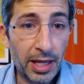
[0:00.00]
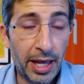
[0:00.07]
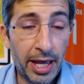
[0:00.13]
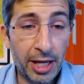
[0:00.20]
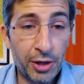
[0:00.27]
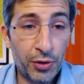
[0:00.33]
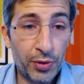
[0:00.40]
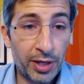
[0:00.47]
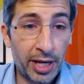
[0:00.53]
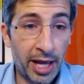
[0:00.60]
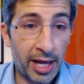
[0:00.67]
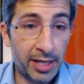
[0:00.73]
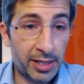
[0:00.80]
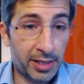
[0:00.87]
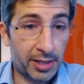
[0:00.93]
Adrian
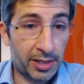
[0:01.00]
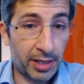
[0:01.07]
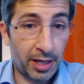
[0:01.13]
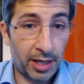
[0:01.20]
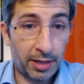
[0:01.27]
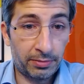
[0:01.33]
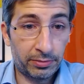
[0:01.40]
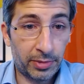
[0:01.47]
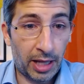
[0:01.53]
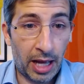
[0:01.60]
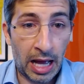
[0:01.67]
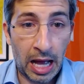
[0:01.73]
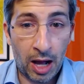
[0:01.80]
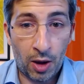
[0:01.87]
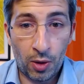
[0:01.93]
asks,
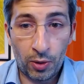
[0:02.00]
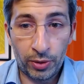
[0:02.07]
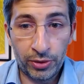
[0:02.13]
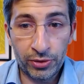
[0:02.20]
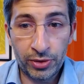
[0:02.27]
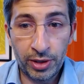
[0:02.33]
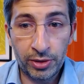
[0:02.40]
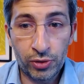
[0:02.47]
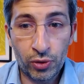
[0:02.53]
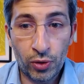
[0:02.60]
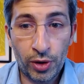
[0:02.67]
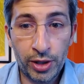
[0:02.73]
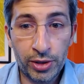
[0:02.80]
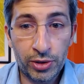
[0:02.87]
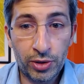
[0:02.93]
how is the
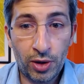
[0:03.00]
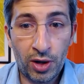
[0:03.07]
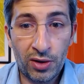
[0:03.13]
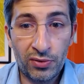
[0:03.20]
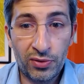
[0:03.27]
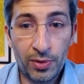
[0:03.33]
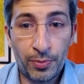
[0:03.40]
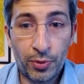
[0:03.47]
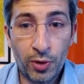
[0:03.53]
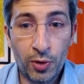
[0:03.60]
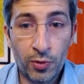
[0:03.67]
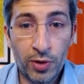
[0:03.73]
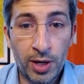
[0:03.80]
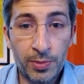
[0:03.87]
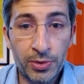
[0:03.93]
choice of
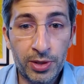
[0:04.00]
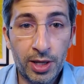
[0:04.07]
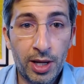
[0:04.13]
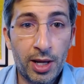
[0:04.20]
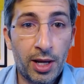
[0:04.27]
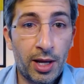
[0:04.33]
programs?